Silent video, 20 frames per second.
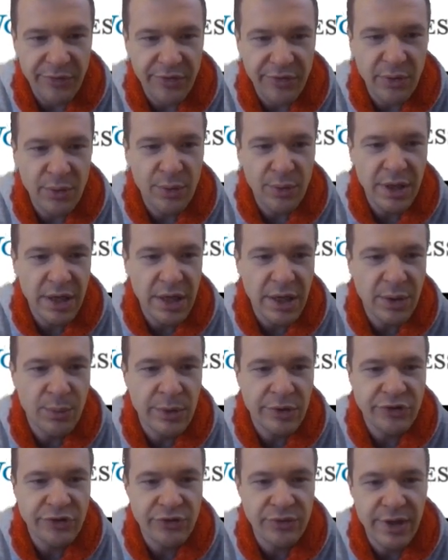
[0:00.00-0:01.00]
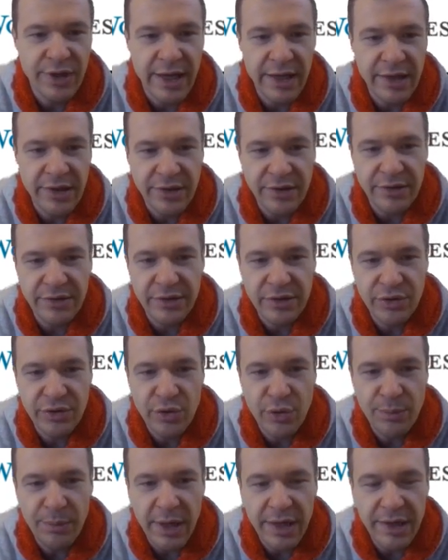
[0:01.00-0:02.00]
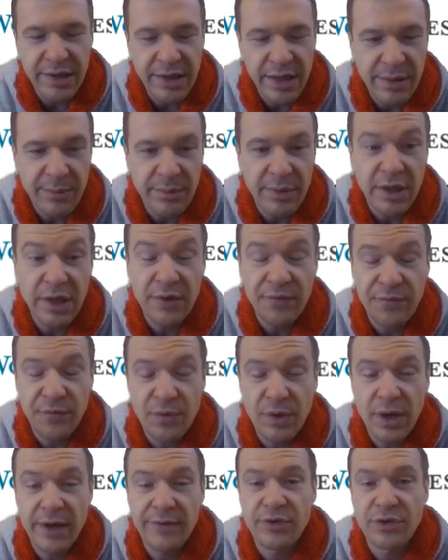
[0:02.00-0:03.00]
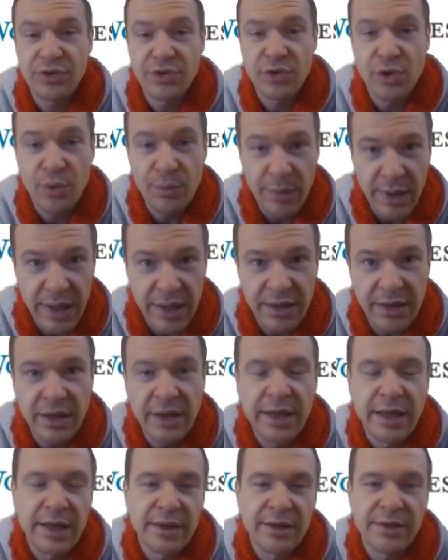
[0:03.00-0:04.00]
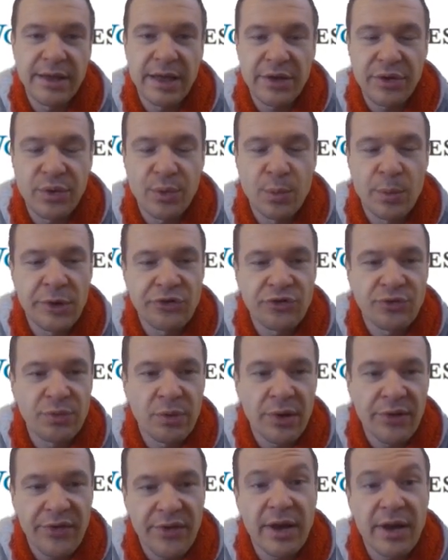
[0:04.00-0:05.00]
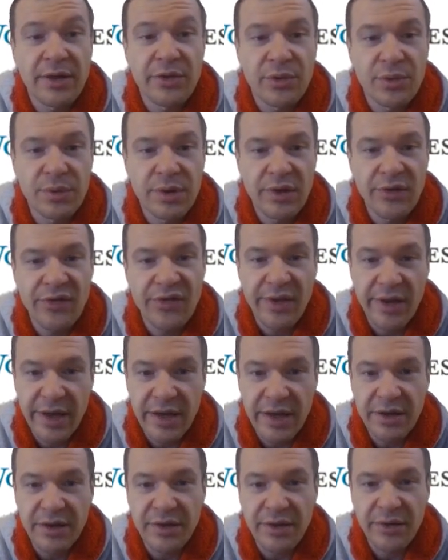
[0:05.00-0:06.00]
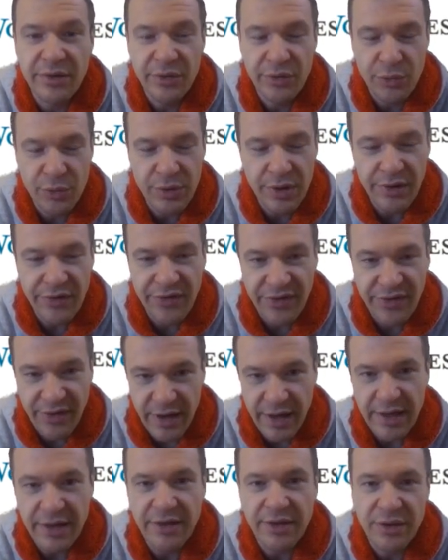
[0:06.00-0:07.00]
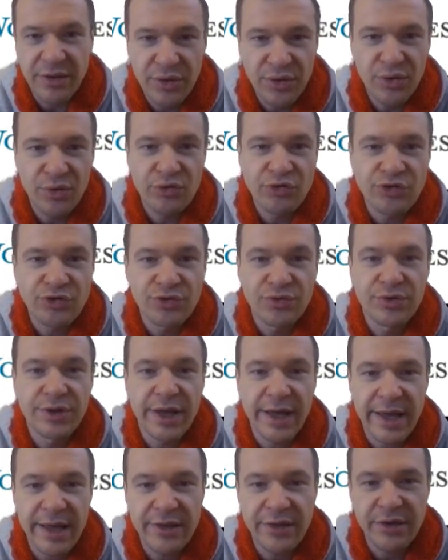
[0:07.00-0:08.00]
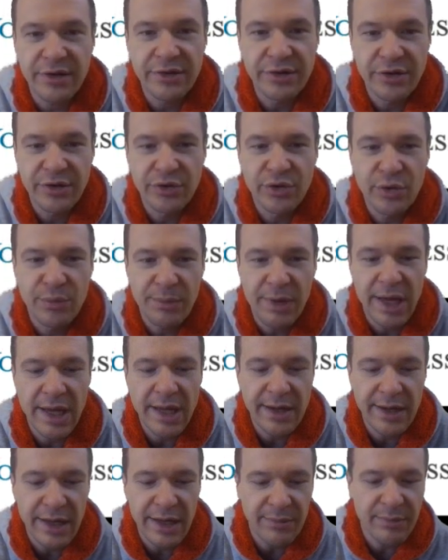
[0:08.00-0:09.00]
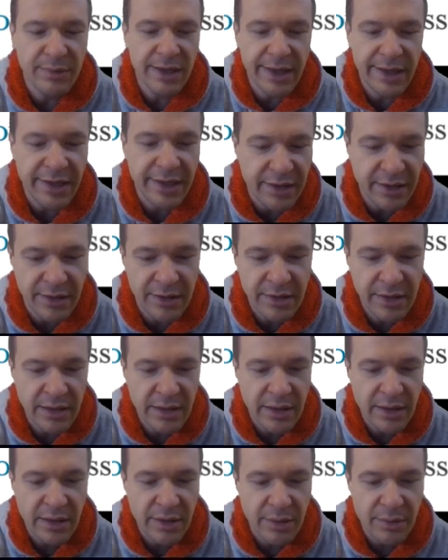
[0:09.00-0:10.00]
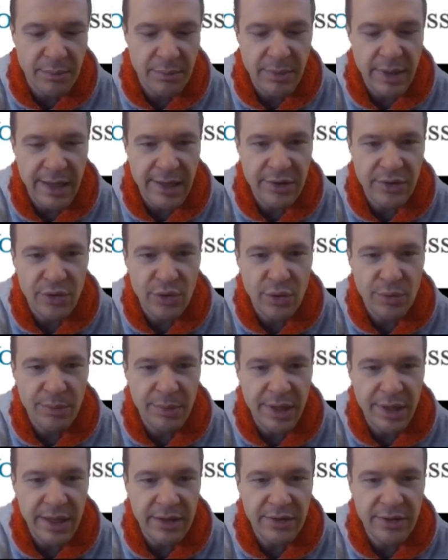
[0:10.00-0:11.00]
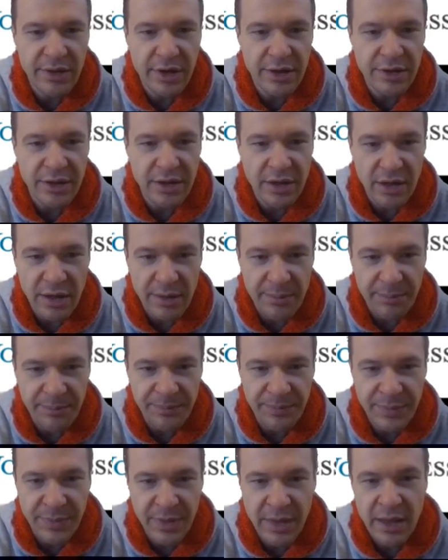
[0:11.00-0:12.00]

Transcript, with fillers: So here we should enter the domain name. If you have a domain that you wish to assign to this site, to this site, you should enter the domain name like my domain dot com.